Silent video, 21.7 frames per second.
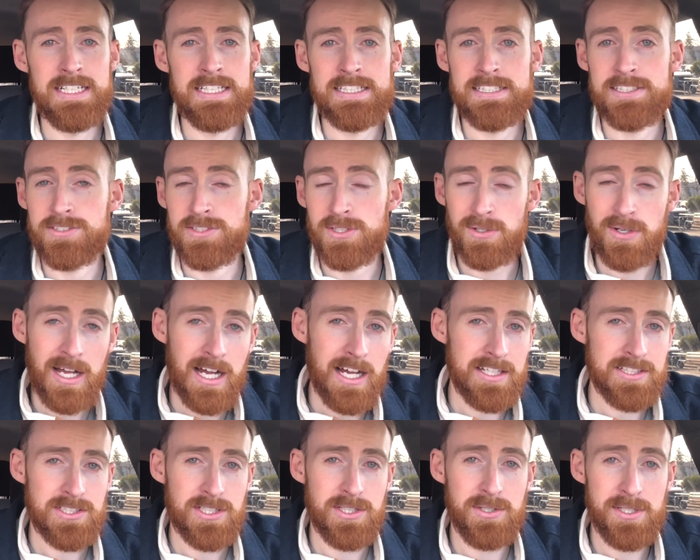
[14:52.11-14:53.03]
There's no
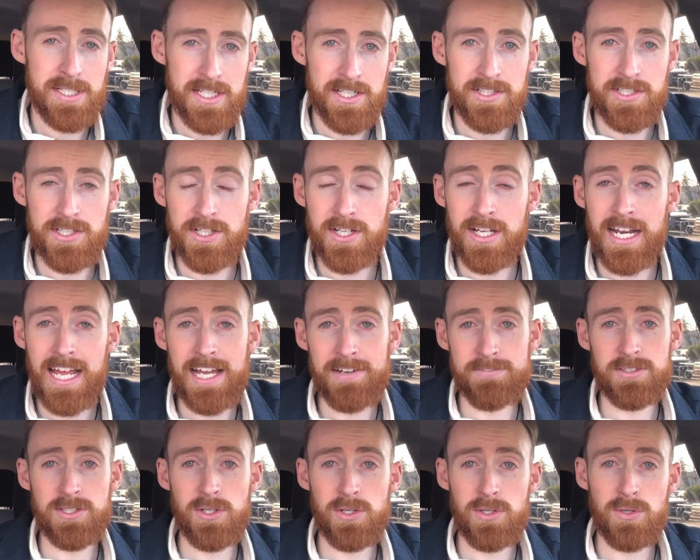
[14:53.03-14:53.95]
Costco here. You're going to have
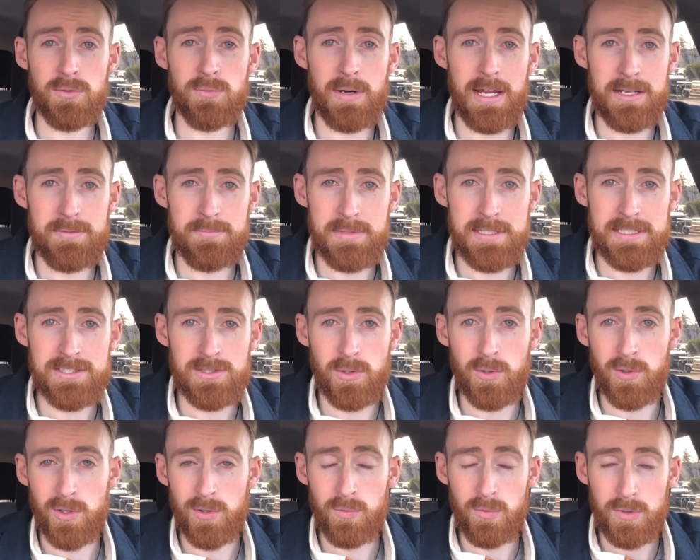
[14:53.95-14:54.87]
to go to Redmond
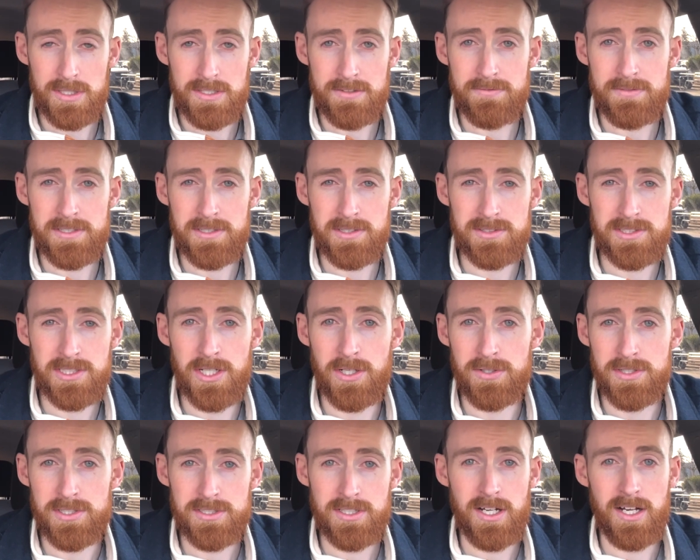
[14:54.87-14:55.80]
or Woodinville to go
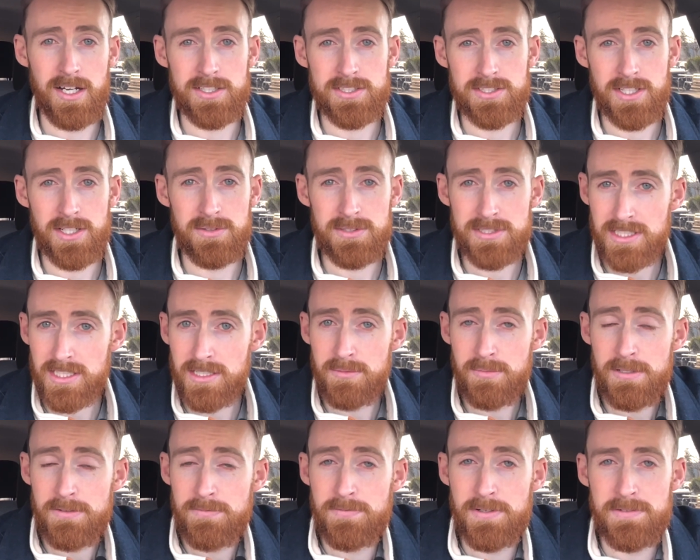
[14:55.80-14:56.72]
to your Costco. It's going to
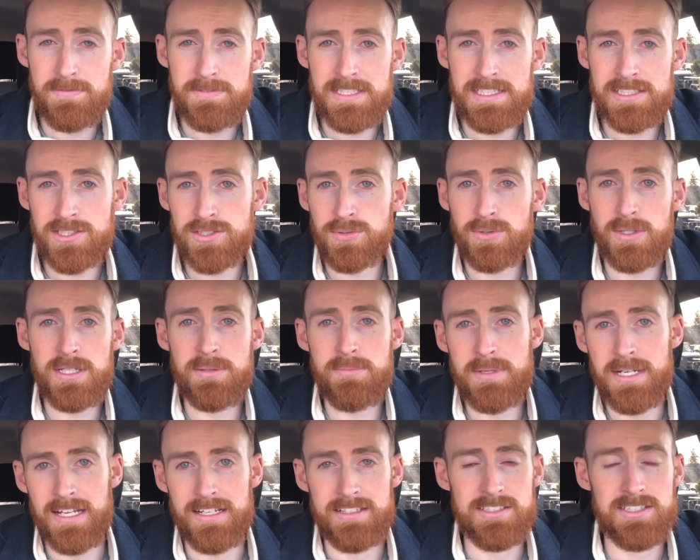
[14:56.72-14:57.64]
be fifteen to twenty
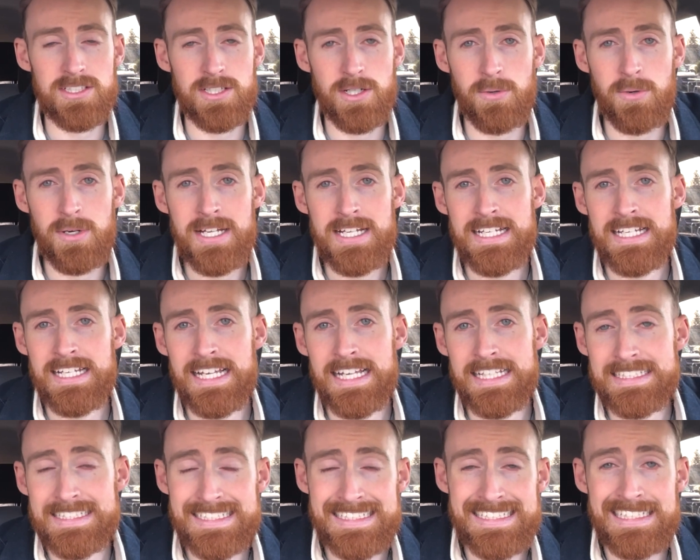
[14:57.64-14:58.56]
minutes. So
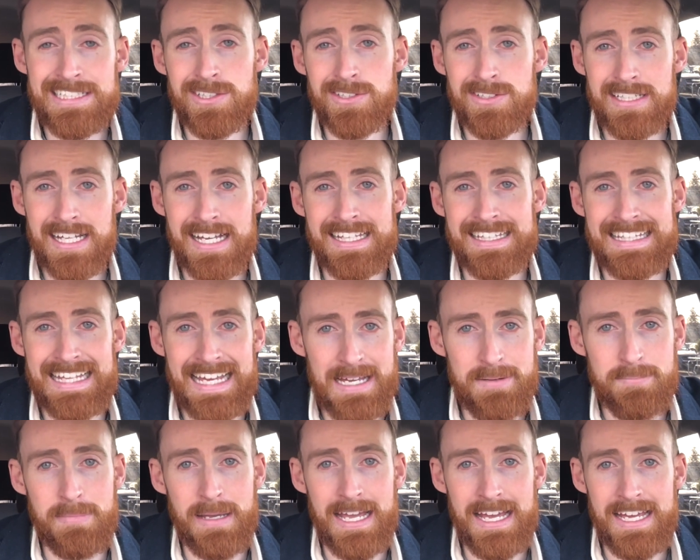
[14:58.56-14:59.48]
it's still not
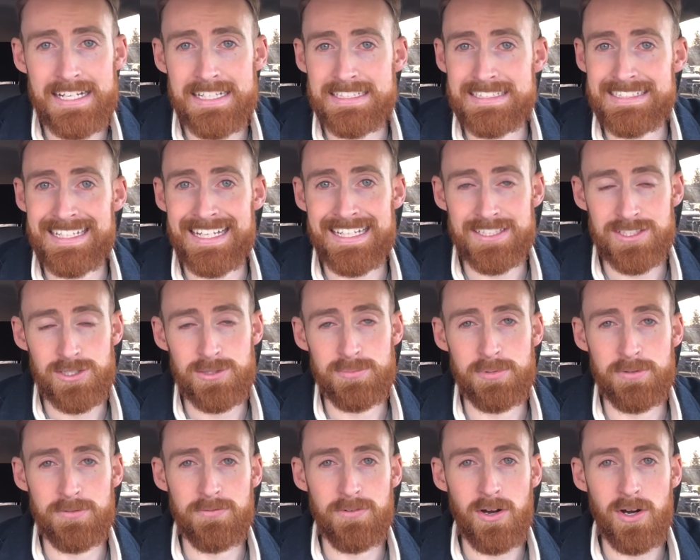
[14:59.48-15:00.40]
that bad. It's not
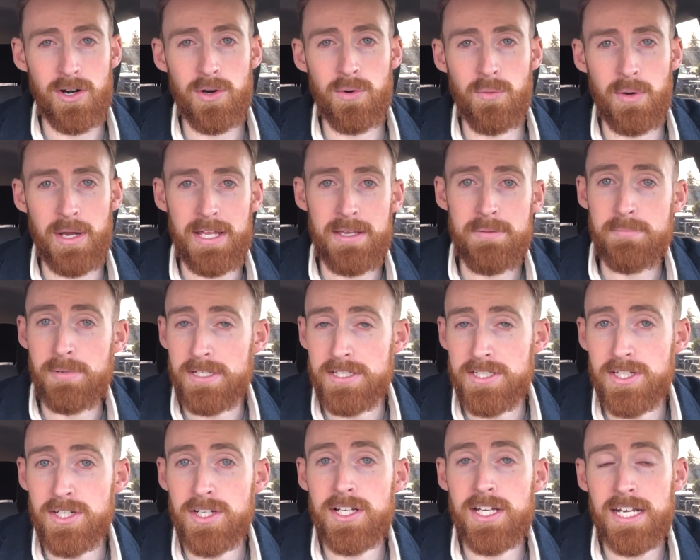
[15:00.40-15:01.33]
super far away, but
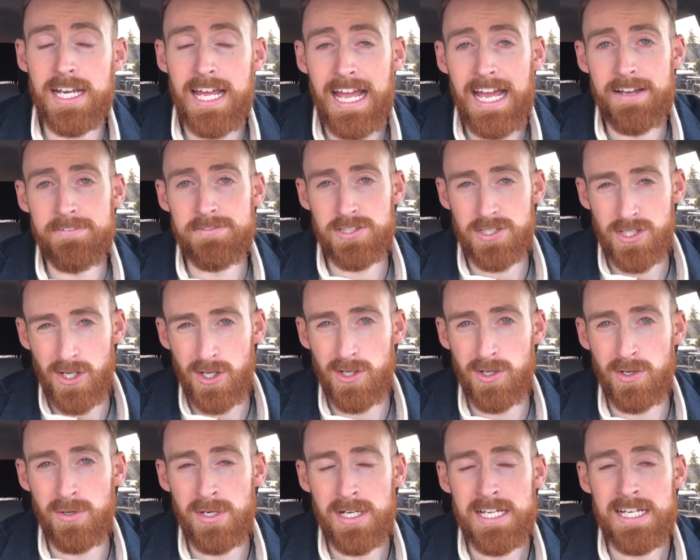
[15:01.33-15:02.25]
you're going to have to
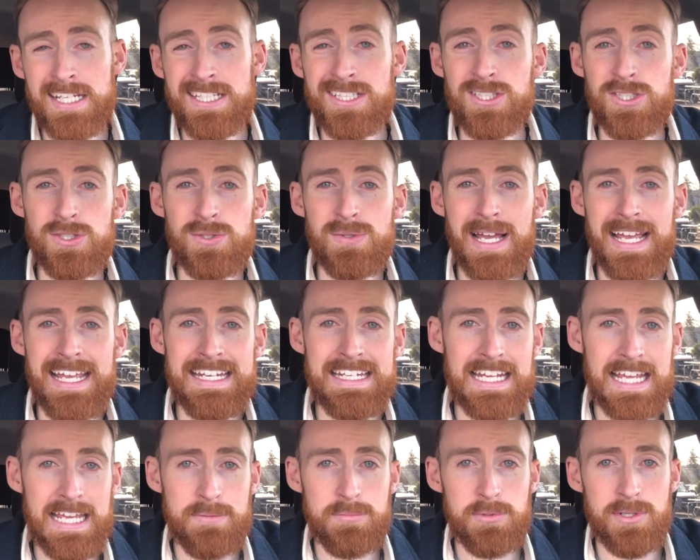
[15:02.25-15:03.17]
go to a
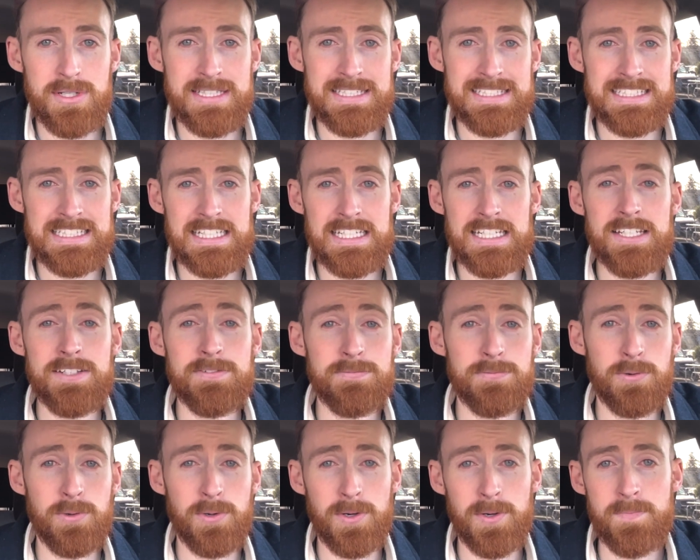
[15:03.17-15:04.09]
neighboring city
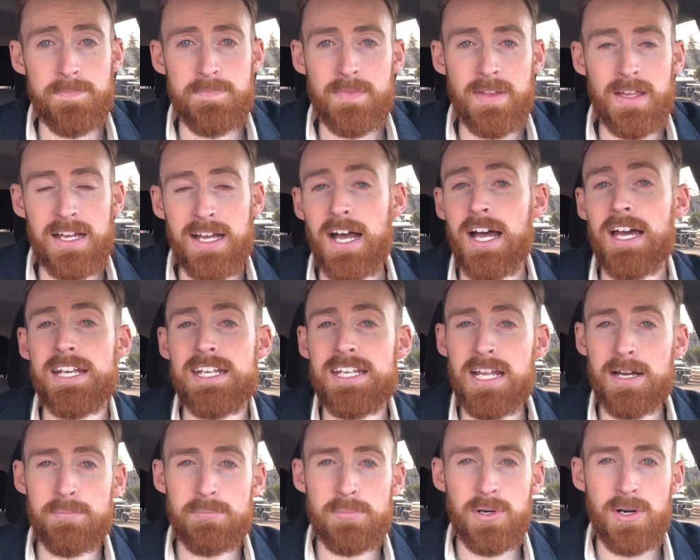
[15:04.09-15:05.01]
for a
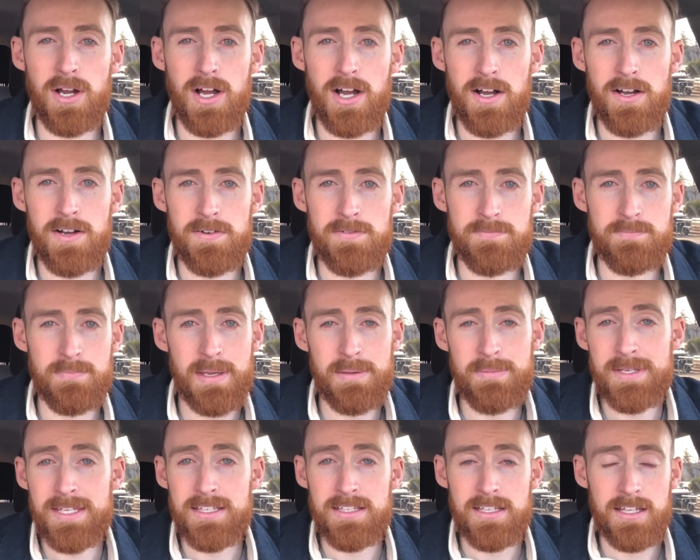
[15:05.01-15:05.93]
number of
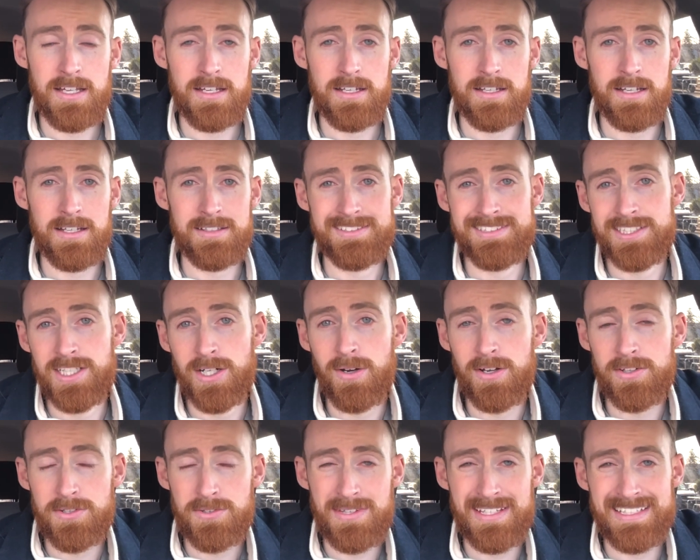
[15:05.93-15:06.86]
maybe, uh, you know,
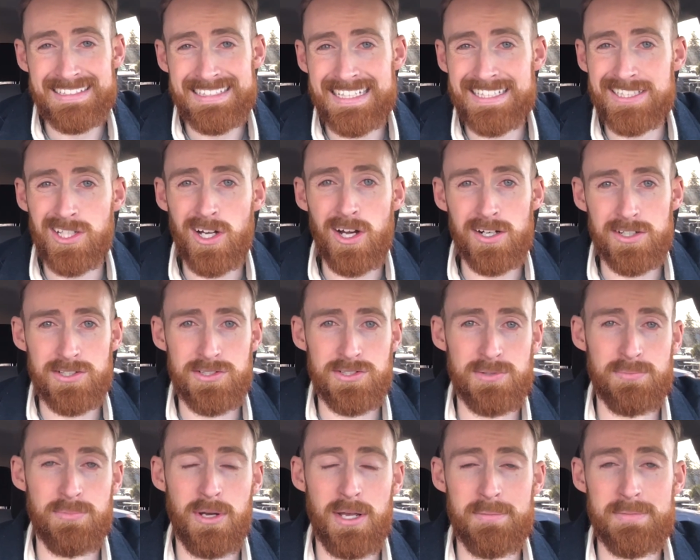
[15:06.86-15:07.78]
other things like doctor's
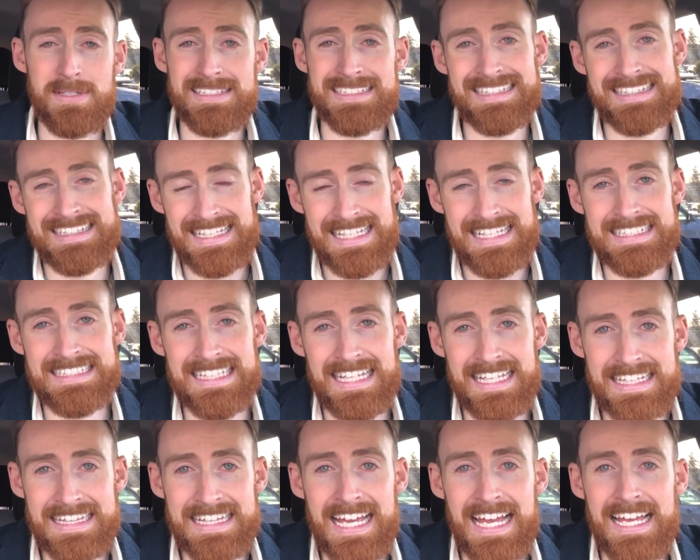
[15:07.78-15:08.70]
appointments and things
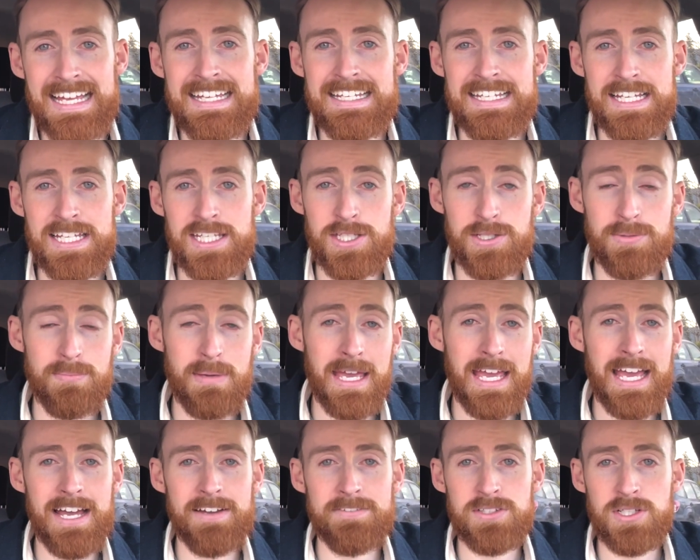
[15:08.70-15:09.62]
like that. You may
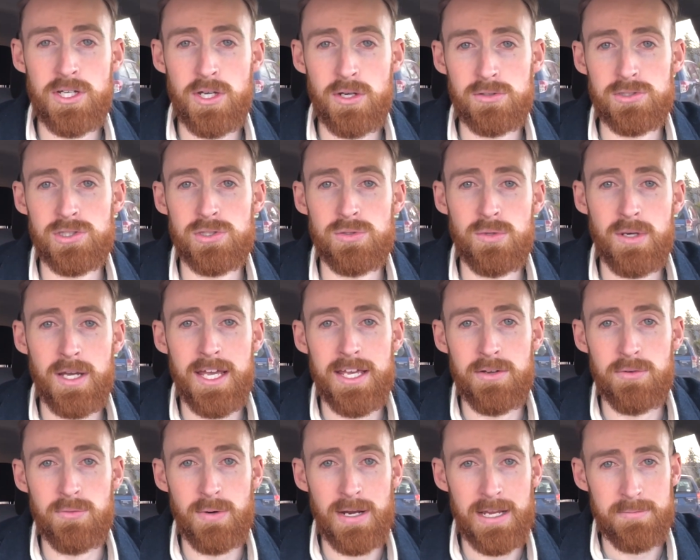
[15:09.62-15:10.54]
have to go to
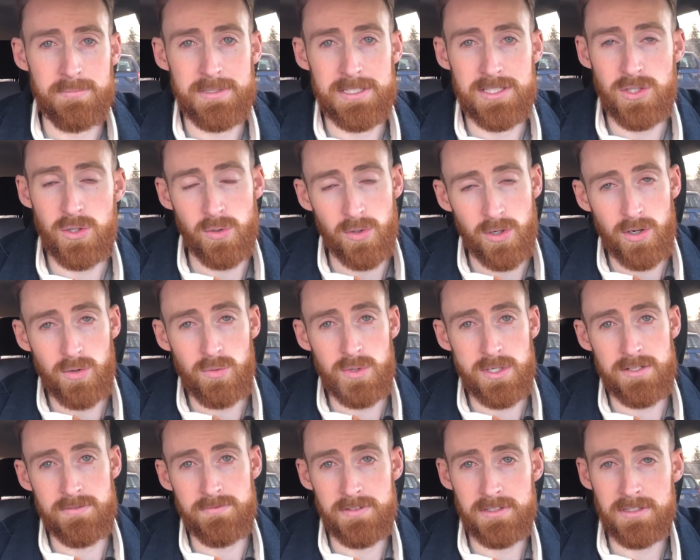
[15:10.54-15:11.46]
a Redmond or a
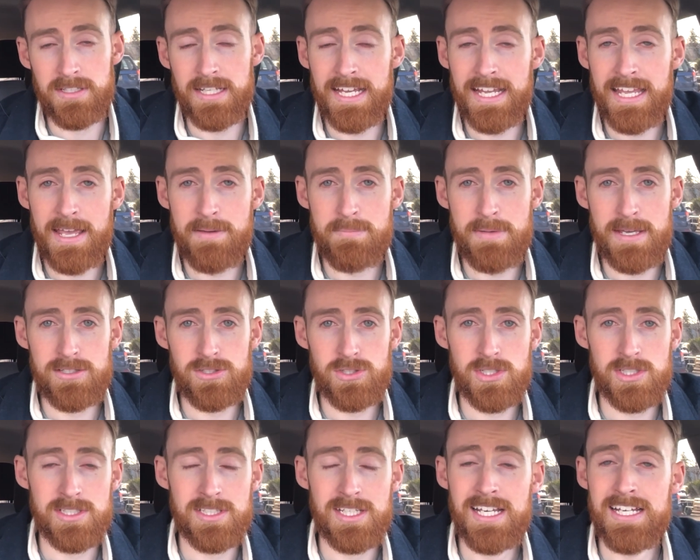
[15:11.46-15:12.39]
Woodinville. Like I
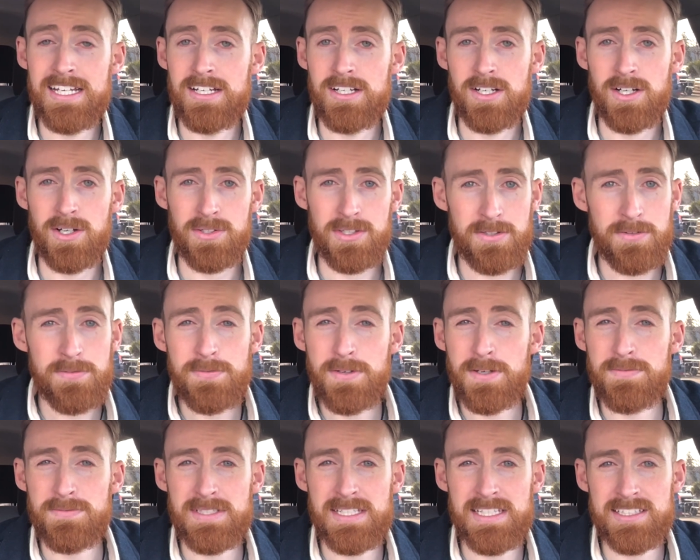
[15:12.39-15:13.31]
mentioned, only
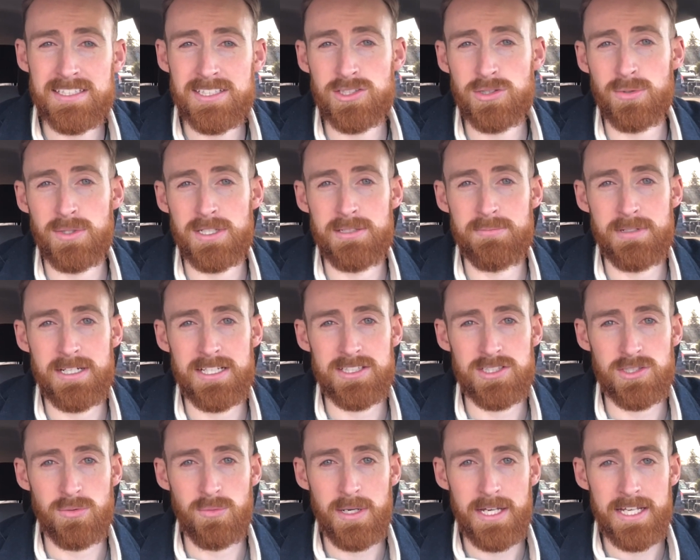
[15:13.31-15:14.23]
fifteen to twenty minutes
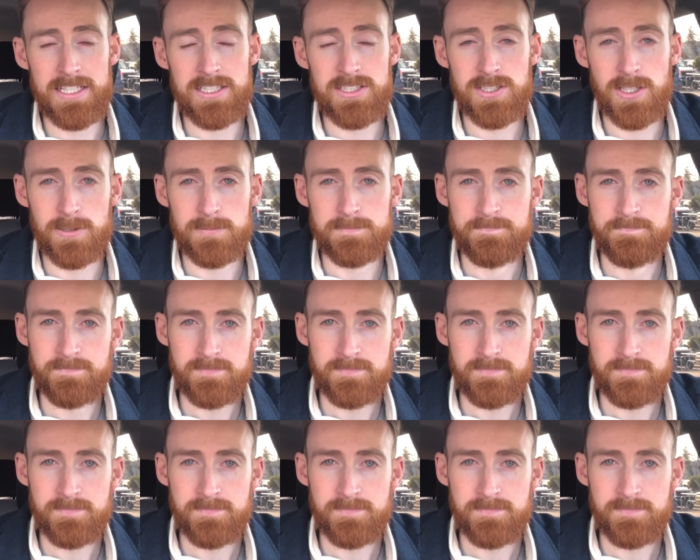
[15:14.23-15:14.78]
away. So